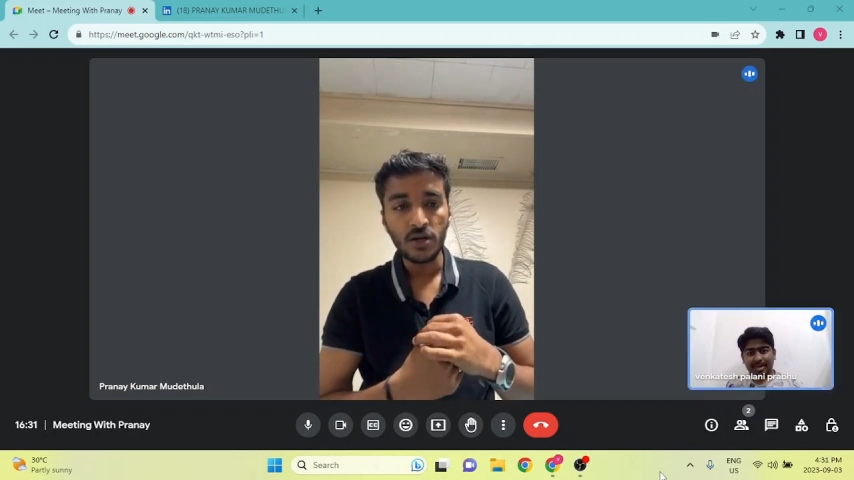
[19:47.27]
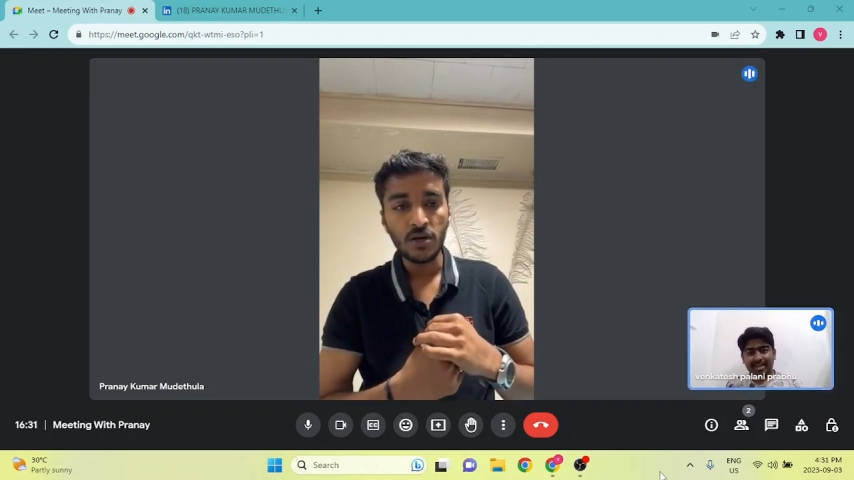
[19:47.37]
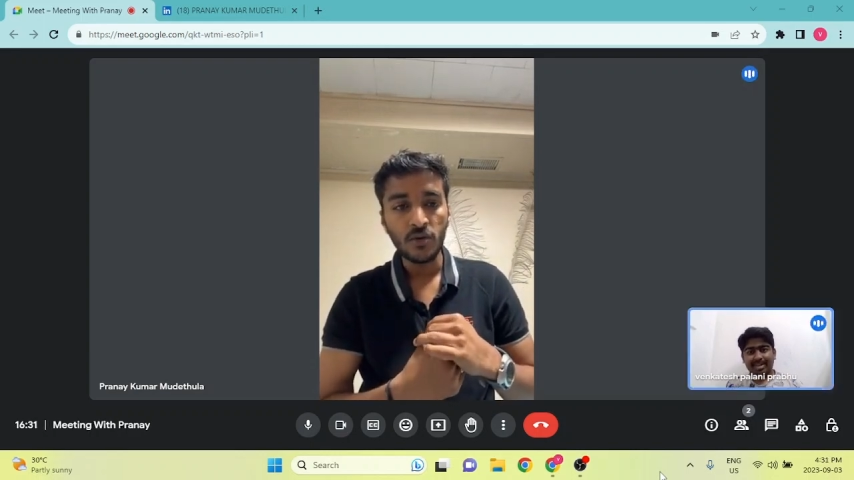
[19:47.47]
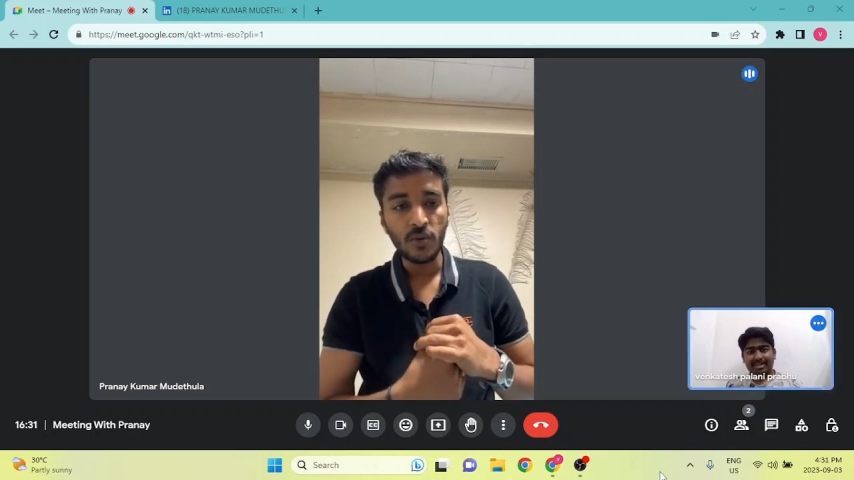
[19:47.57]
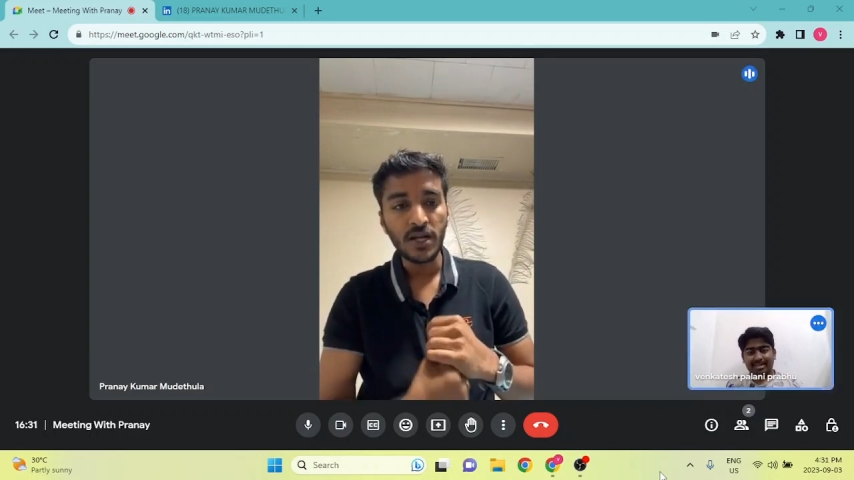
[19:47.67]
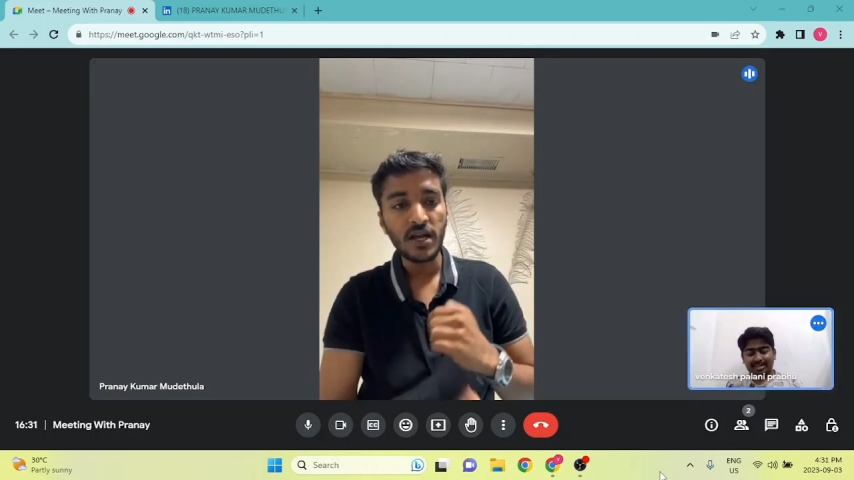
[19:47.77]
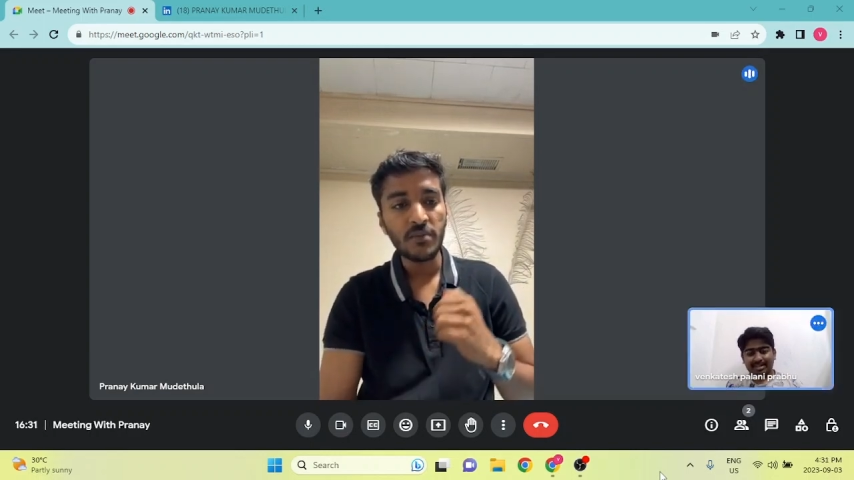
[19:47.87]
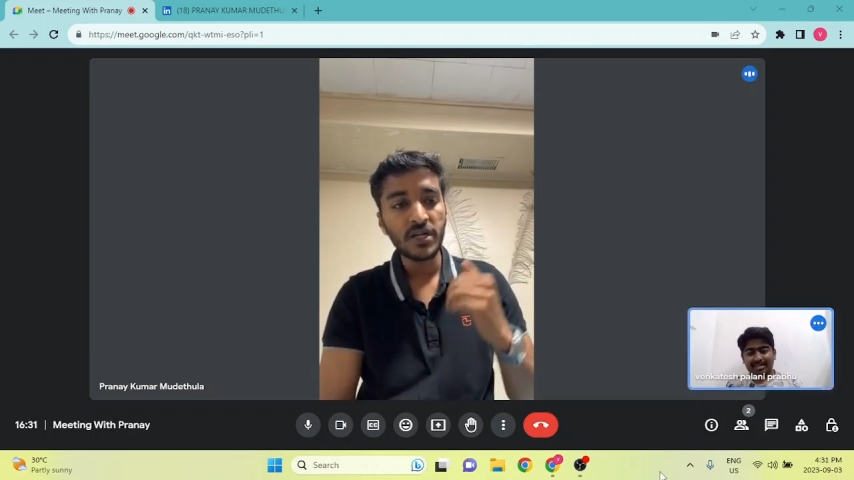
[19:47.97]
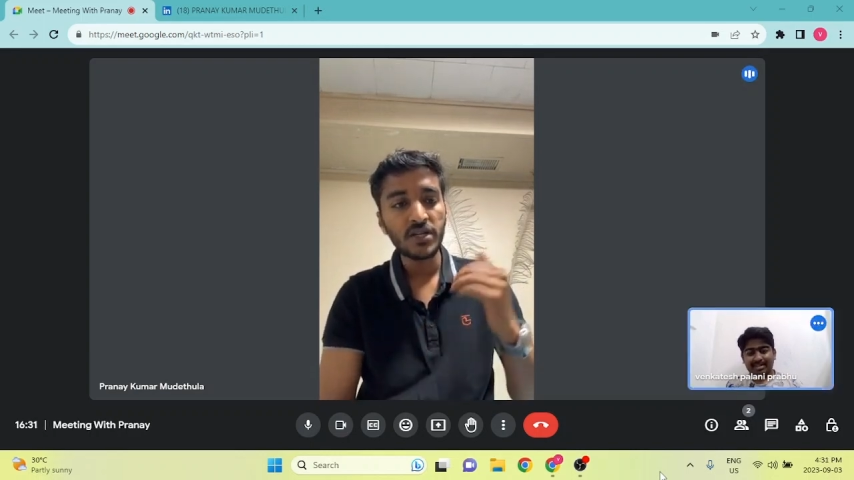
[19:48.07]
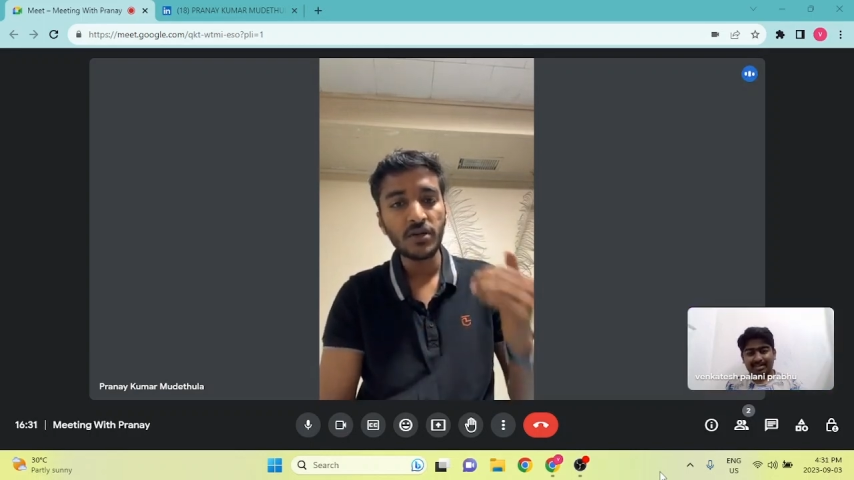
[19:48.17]
So while
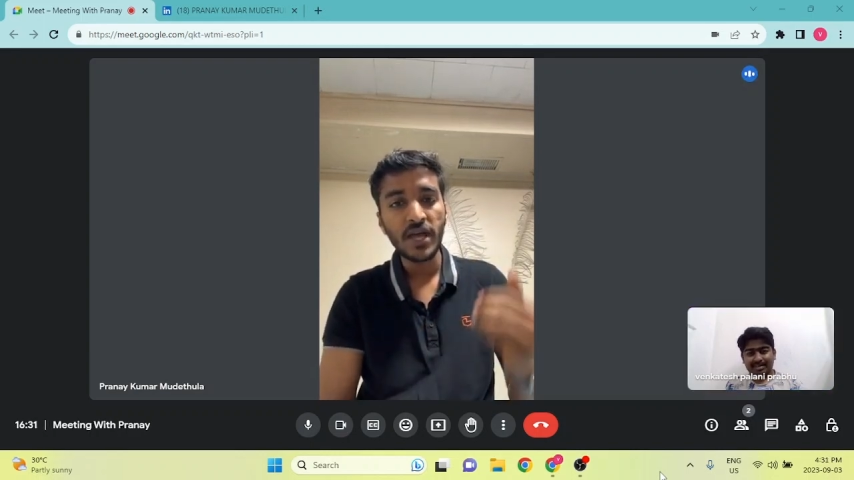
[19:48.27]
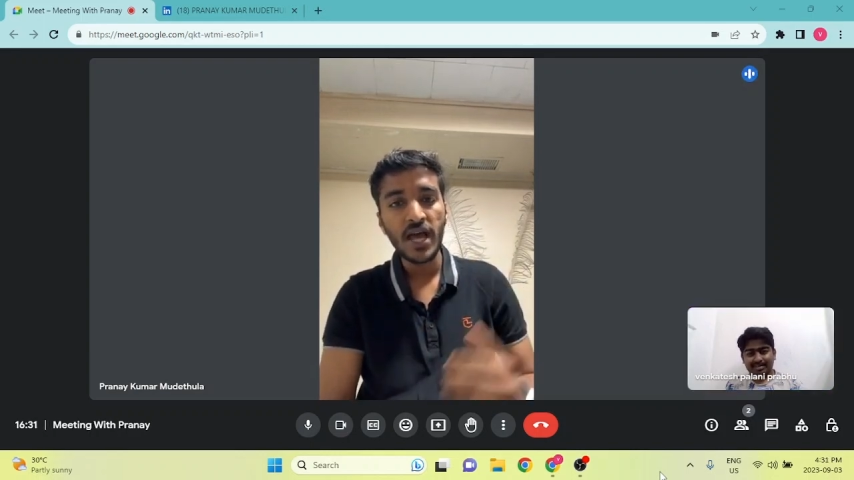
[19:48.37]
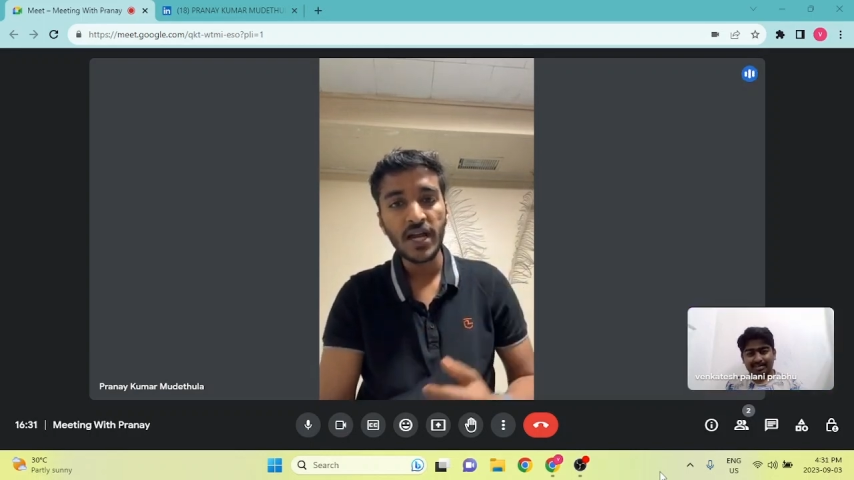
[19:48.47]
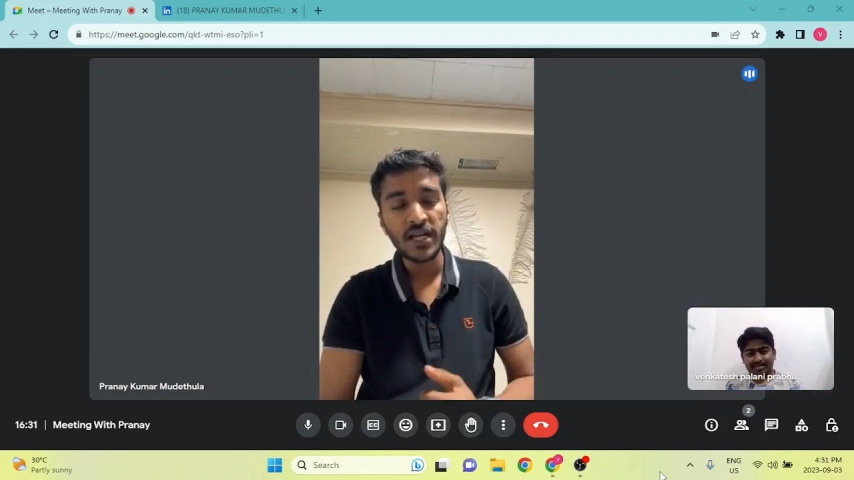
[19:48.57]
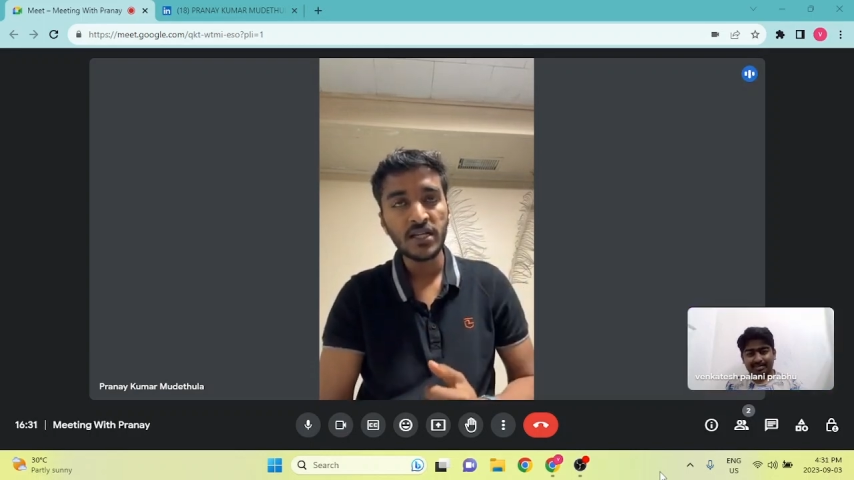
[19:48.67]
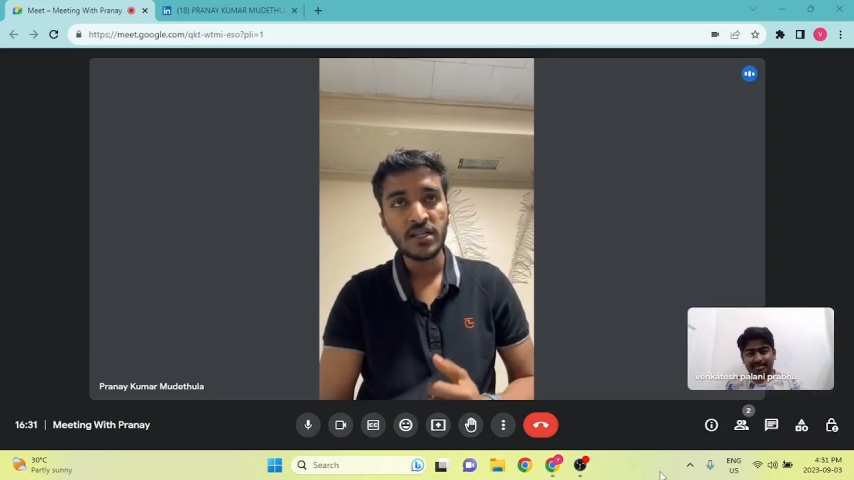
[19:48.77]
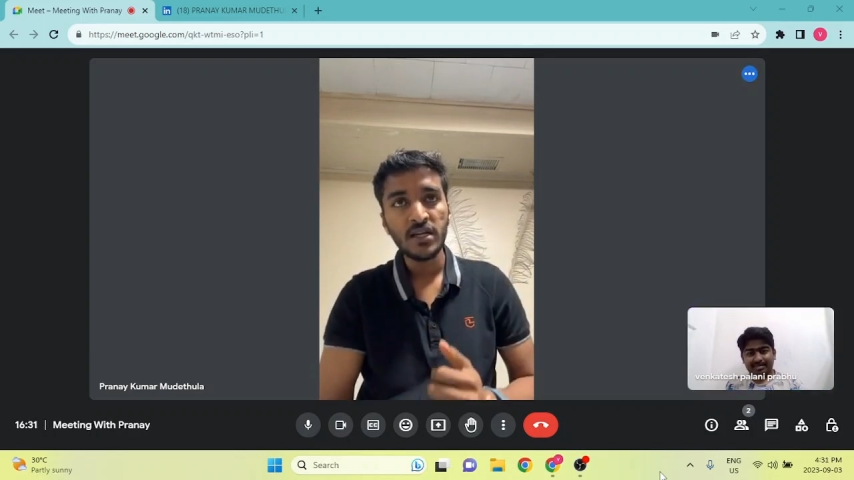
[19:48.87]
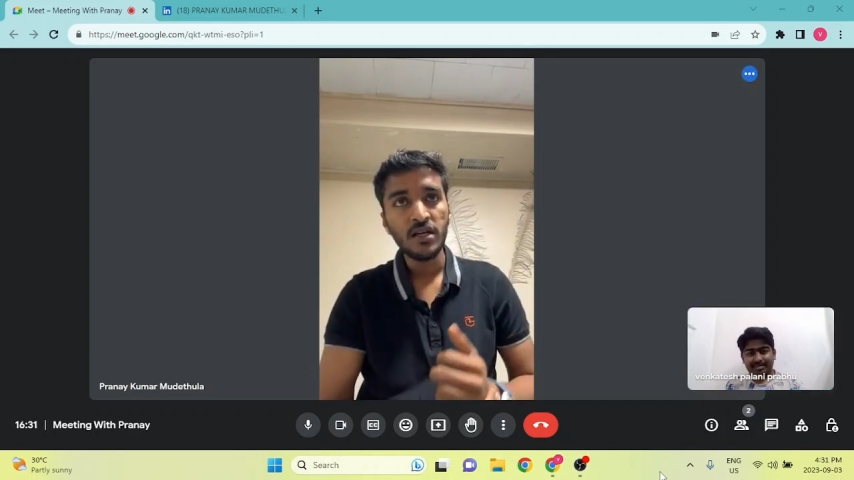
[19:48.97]
coming to CAD,